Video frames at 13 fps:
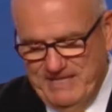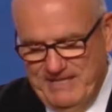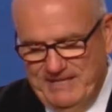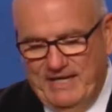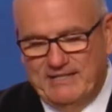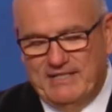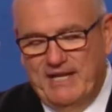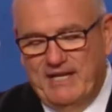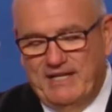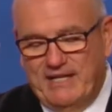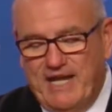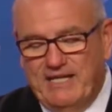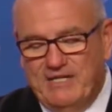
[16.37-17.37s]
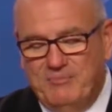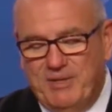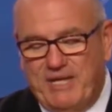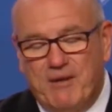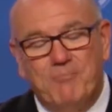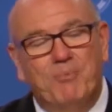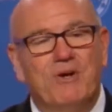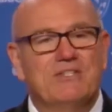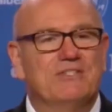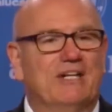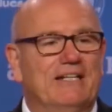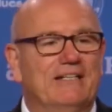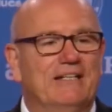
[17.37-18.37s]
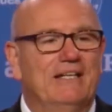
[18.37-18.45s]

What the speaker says: In 1988, he became president